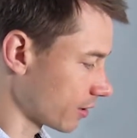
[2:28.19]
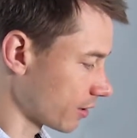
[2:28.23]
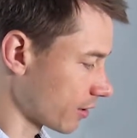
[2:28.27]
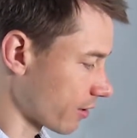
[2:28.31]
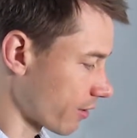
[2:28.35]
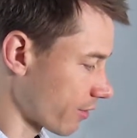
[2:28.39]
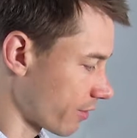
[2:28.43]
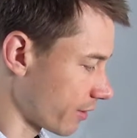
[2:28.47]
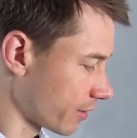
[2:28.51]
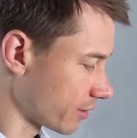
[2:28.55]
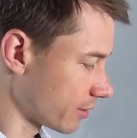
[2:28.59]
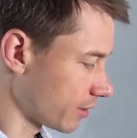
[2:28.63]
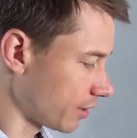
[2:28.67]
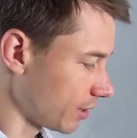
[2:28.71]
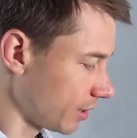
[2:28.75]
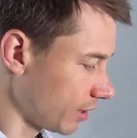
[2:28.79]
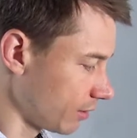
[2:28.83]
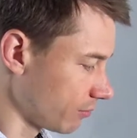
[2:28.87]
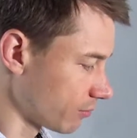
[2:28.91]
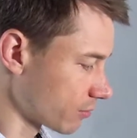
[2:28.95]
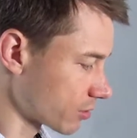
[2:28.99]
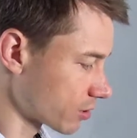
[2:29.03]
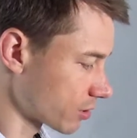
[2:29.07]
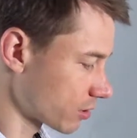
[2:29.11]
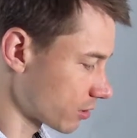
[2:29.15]
the
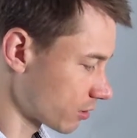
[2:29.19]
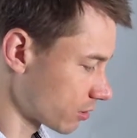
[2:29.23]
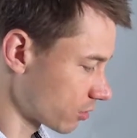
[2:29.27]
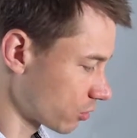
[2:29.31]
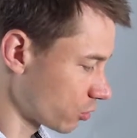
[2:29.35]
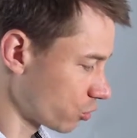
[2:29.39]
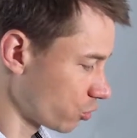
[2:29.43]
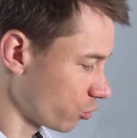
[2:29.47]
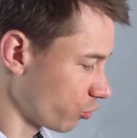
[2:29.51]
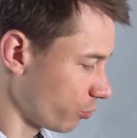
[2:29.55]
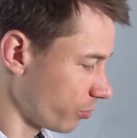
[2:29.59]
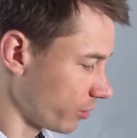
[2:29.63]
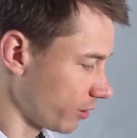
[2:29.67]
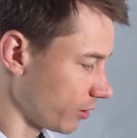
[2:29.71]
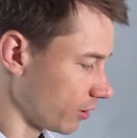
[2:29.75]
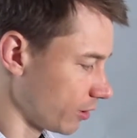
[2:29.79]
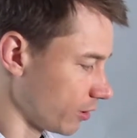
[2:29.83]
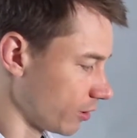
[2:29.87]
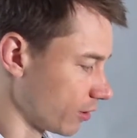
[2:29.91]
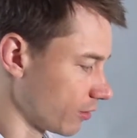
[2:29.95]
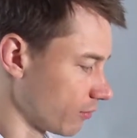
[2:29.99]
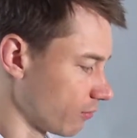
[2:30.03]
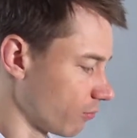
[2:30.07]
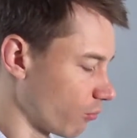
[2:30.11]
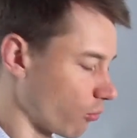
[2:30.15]
teams to
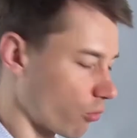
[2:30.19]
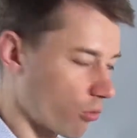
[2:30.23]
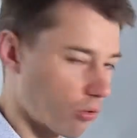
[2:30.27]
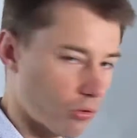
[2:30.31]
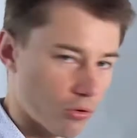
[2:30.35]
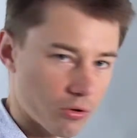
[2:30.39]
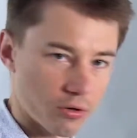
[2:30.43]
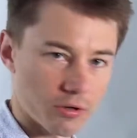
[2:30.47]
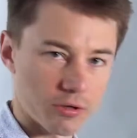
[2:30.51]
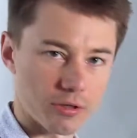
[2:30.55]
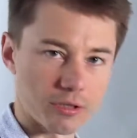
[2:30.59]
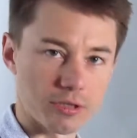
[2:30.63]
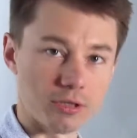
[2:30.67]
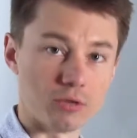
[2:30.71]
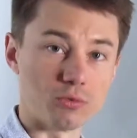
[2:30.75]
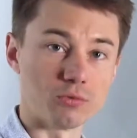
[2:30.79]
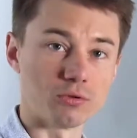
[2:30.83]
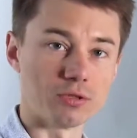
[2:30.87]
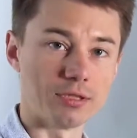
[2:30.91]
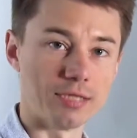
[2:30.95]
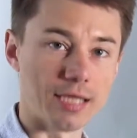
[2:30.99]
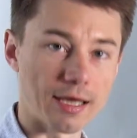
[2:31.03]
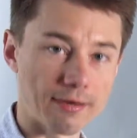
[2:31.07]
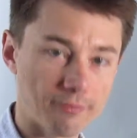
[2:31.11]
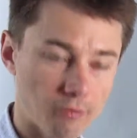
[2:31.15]
be more,
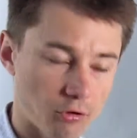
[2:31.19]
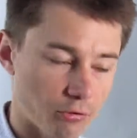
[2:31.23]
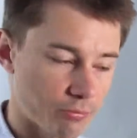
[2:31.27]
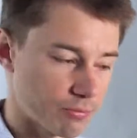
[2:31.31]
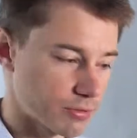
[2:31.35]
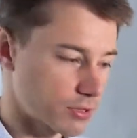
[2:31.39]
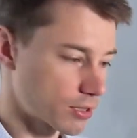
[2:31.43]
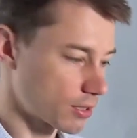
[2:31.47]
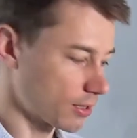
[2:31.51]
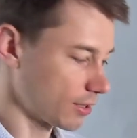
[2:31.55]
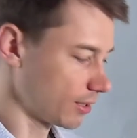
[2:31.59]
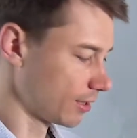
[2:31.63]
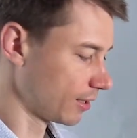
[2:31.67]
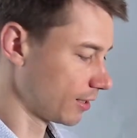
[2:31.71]
DevOps,